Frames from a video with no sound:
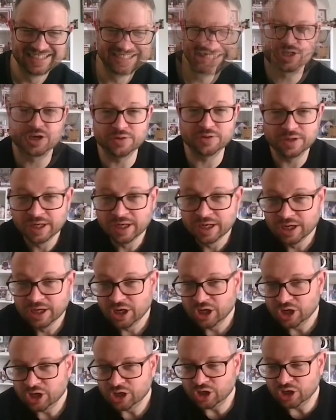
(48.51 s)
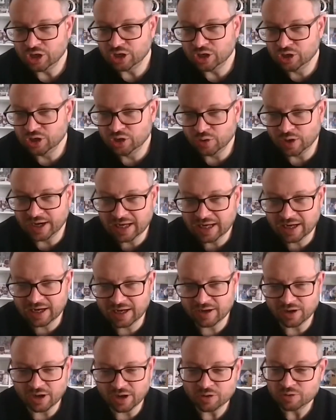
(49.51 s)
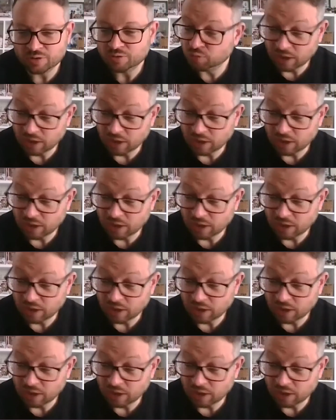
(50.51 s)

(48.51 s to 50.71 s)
So you are here,